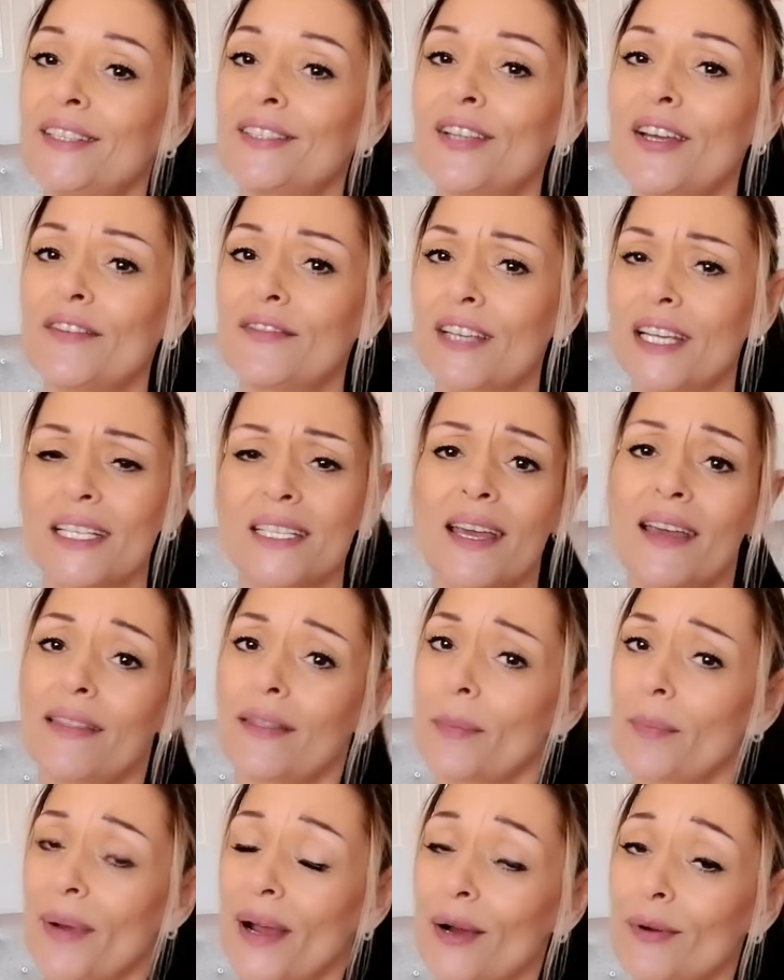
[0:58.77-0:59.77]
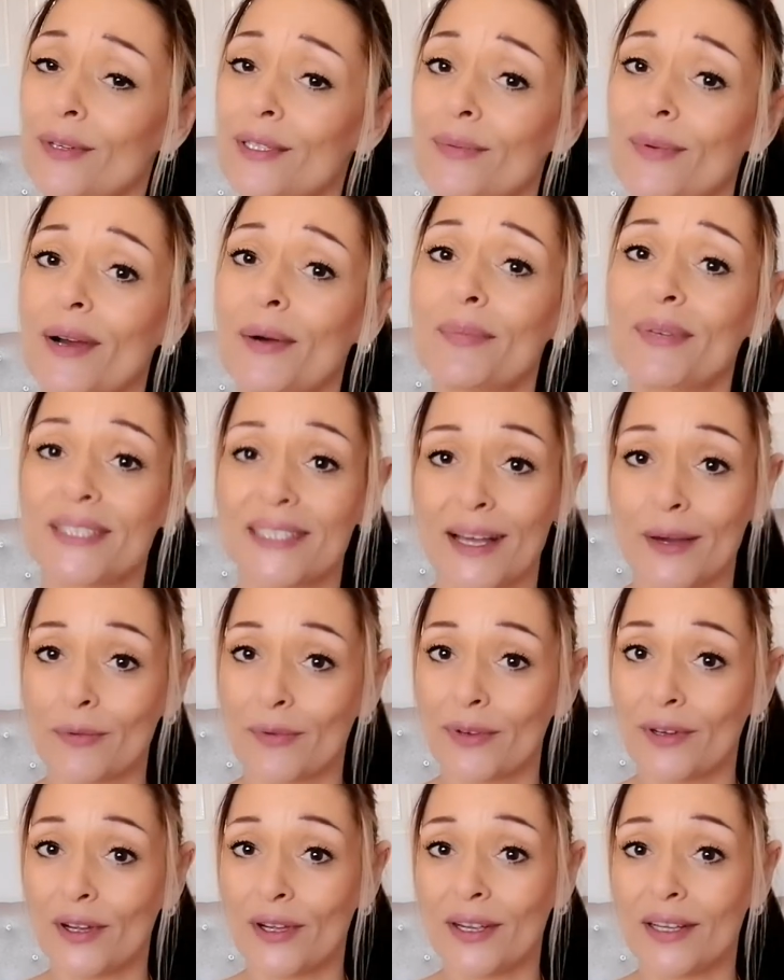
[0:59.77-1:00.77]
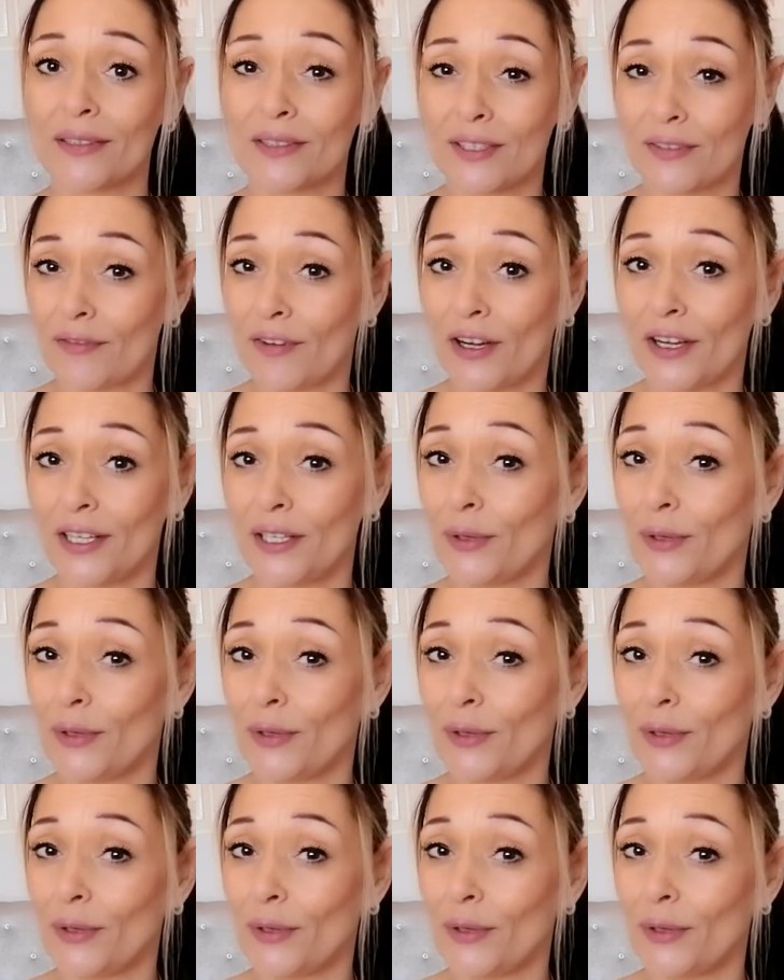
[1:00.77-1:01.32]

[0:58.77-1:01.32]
Don't forget to hit the bell as well, because that will notify